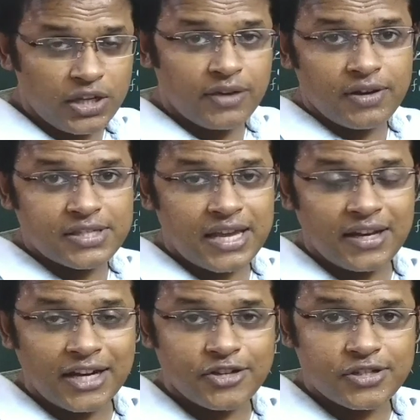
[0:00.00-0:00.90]
will give us
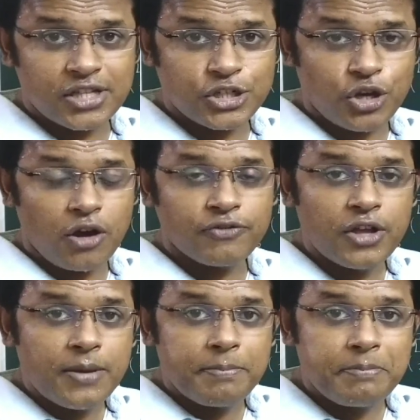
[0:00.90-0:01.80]
a net result
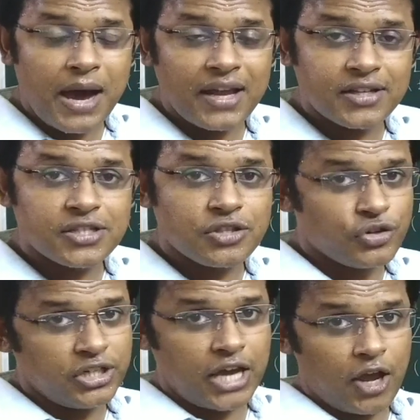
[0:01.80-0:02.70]
of minus
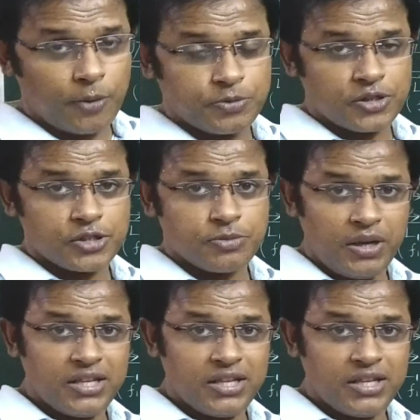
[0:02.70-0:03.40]
3 diopters.